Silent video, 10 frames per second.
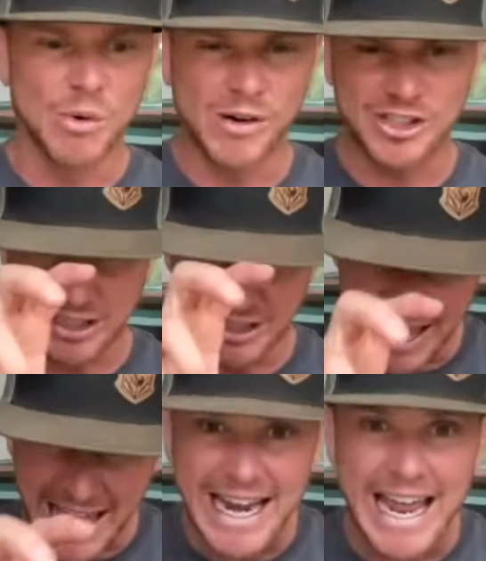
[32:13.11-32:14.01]
which
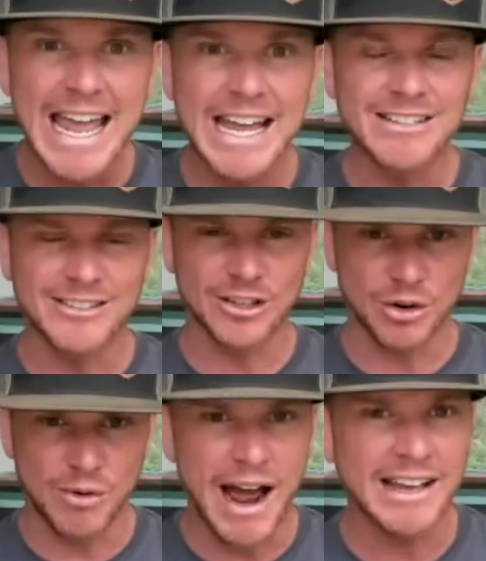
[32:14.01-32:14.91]
led into the
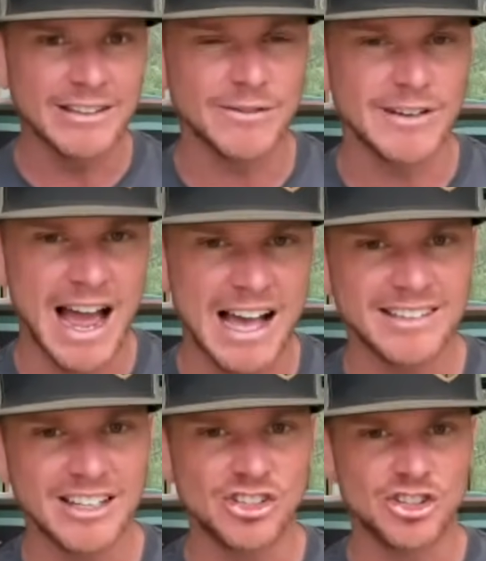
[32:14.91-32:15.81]
rise of
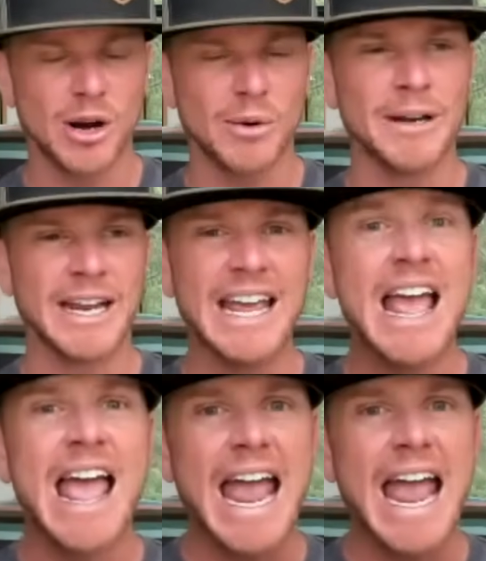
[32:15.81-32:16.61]
Nazi Germany